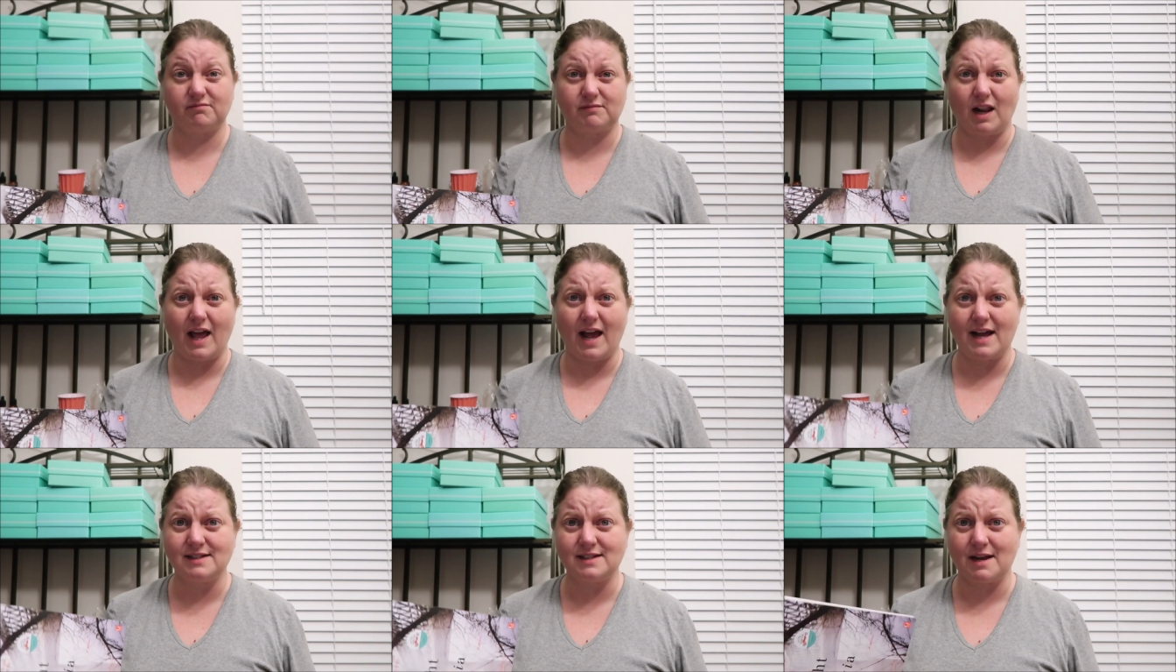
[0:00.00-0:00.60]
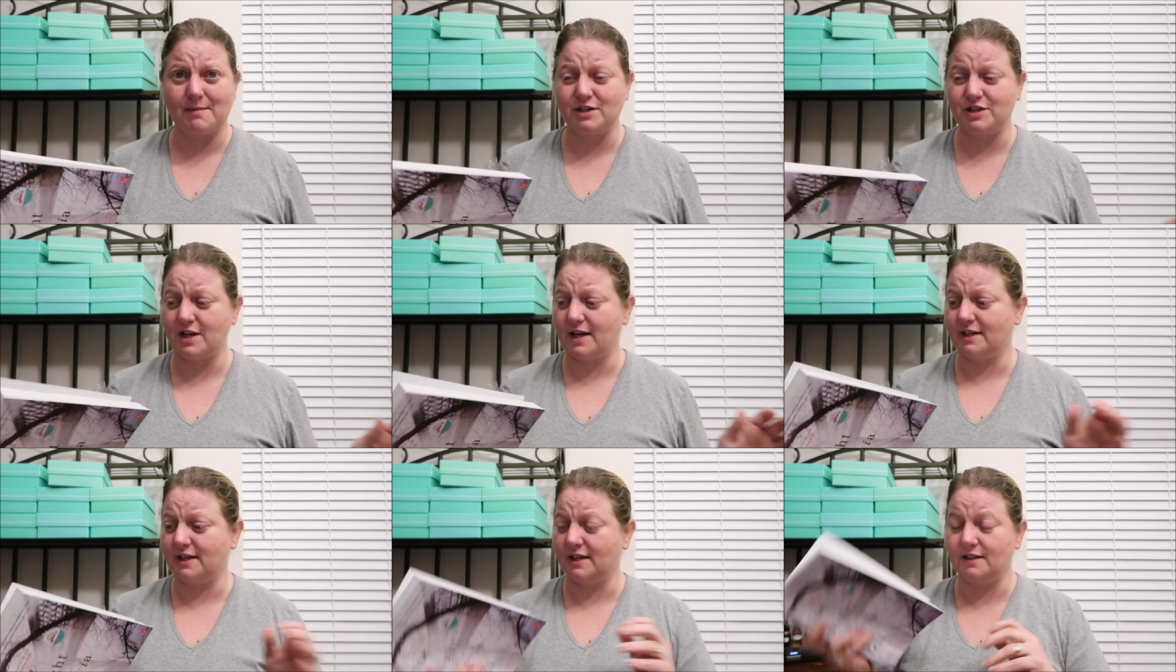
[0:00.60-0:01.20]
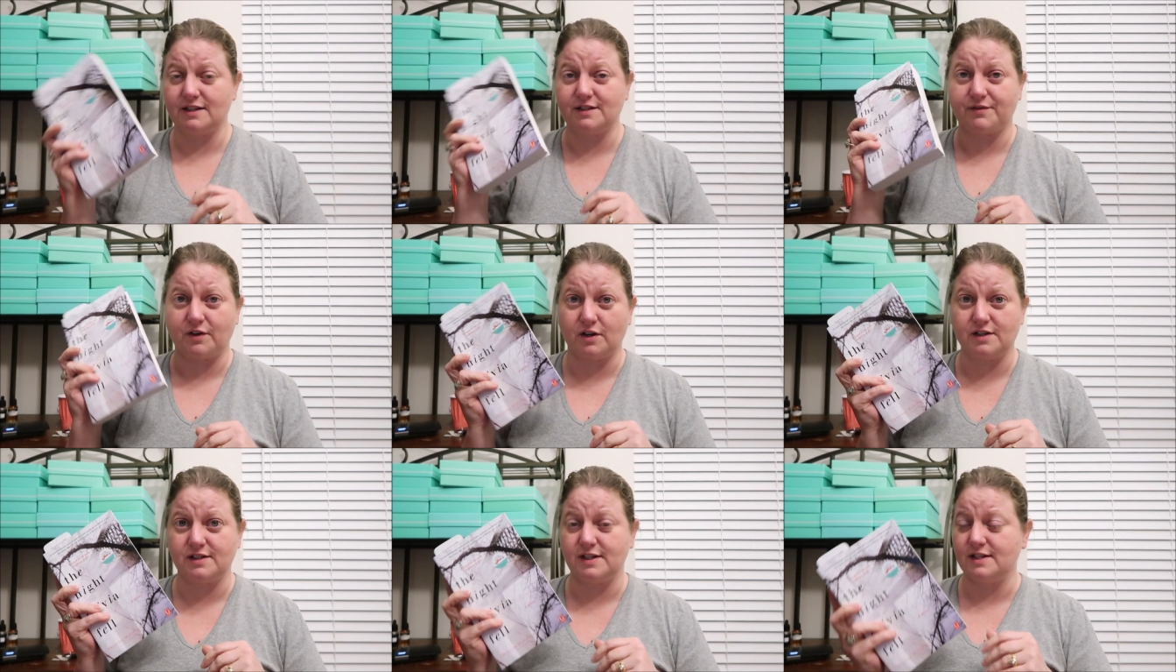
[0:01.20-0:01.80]
the last time I checked in as
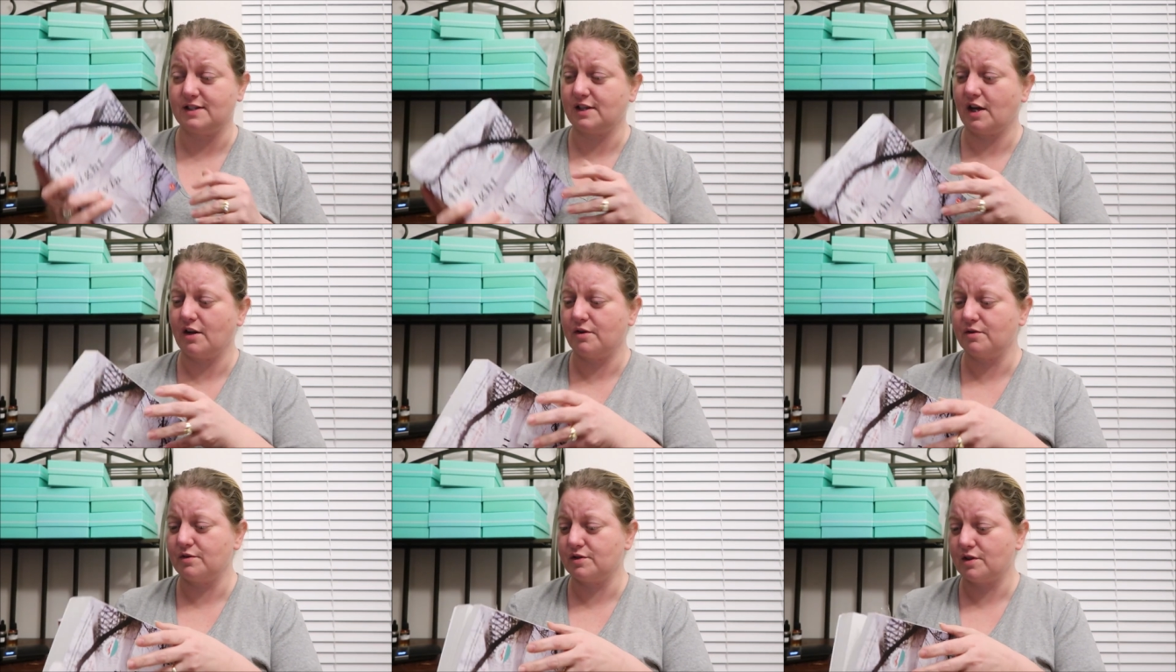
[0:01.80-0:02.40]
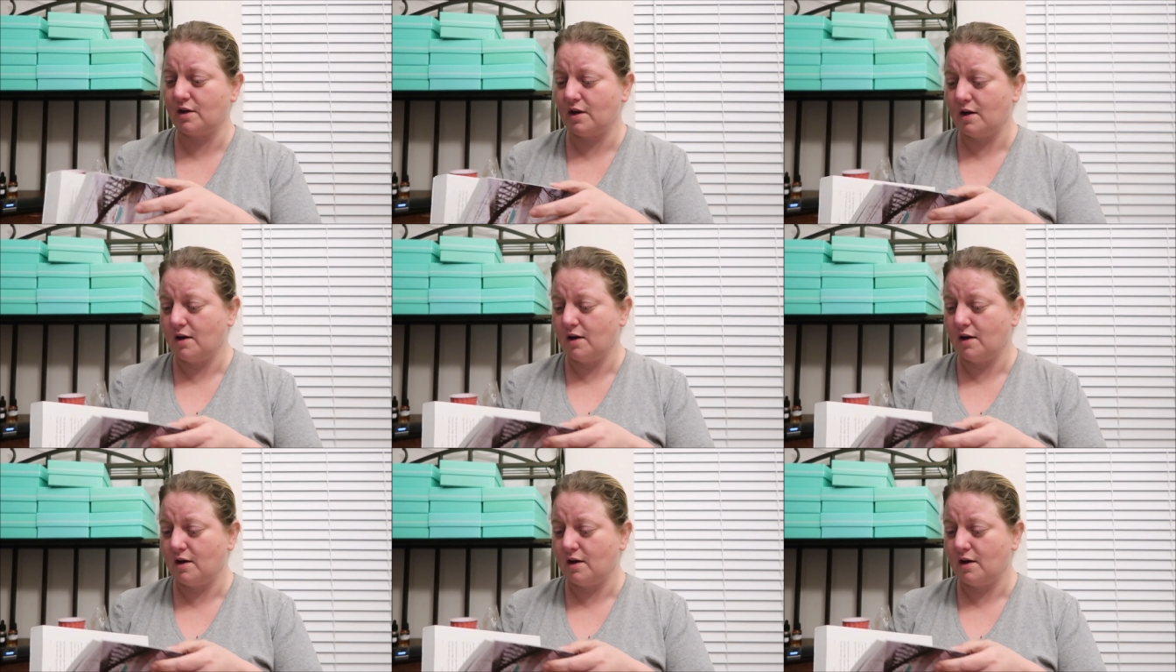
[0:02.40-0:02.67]
far as this goes